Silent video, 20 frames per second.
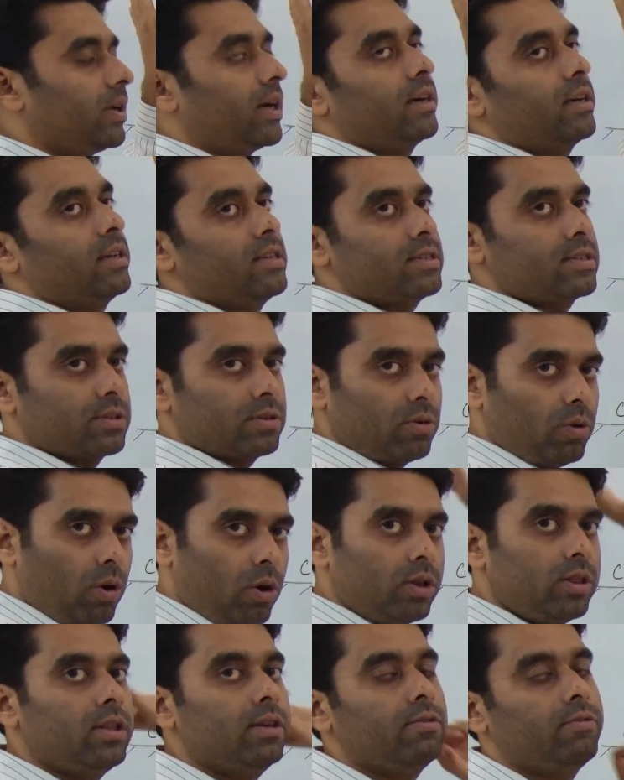is
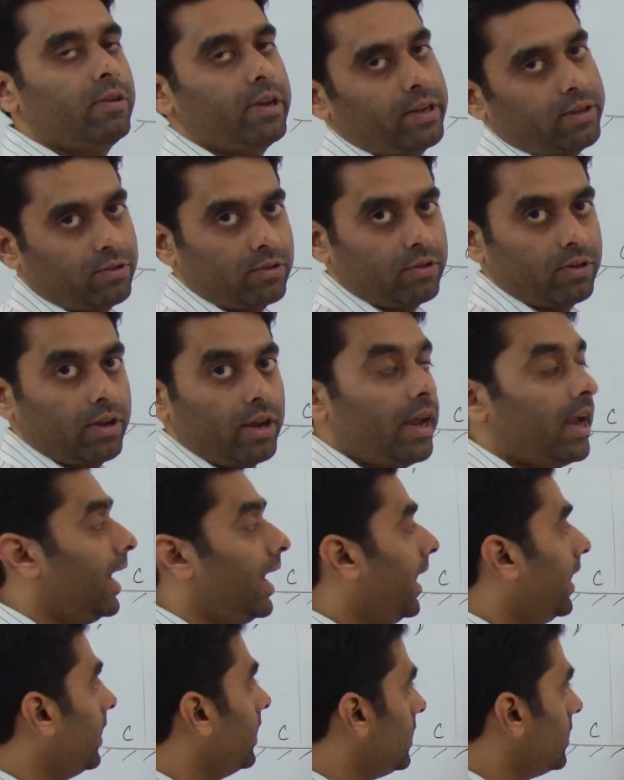on the wedge
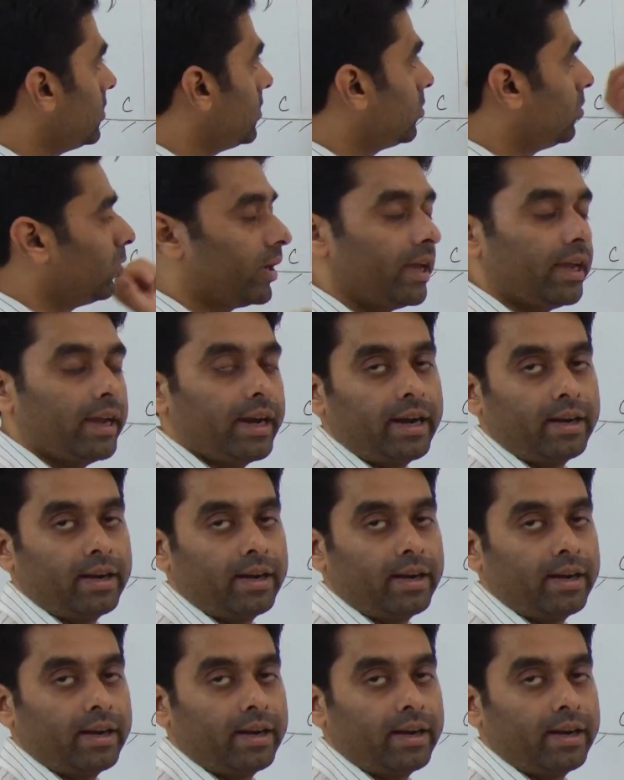and he is looking at the